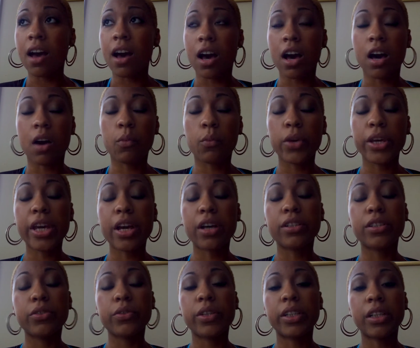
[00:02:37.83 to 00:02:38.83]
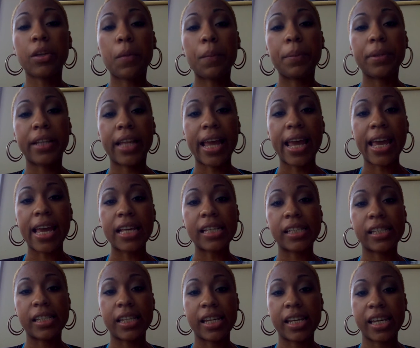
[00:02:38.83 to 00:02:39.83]
Um, we go to a little
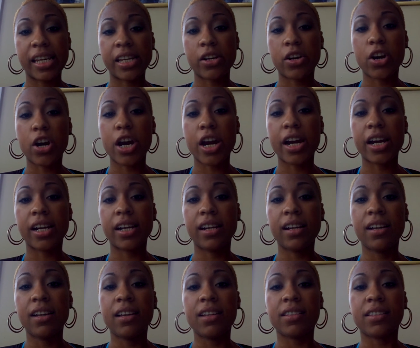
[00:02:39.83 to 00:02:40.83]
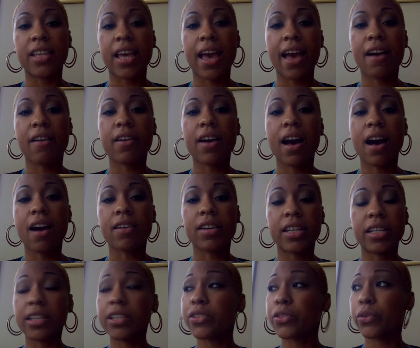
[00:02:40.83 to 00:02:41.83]
place in our town called
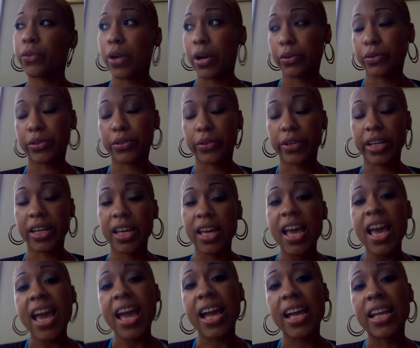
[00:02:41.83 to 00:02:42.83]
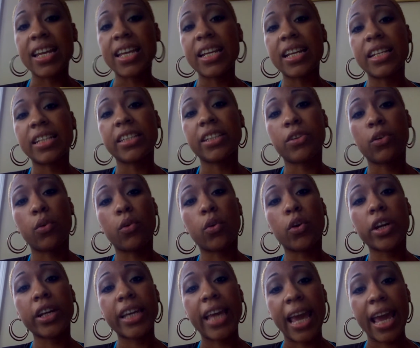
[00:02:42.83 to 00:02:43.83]
Goodness Grocery, and it is an
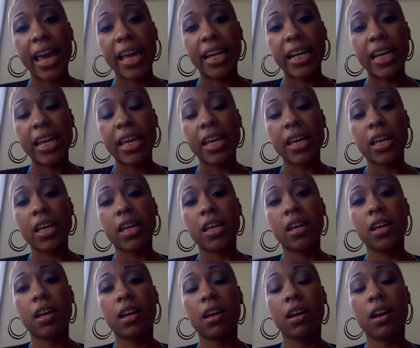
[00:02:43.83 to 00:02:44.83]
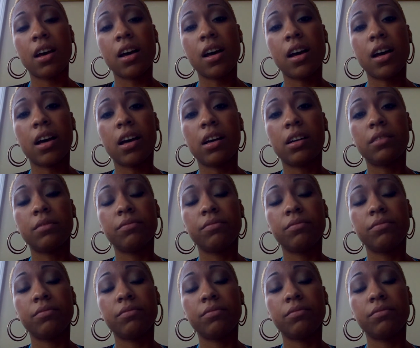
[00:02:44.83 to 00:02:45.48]
organic, uh,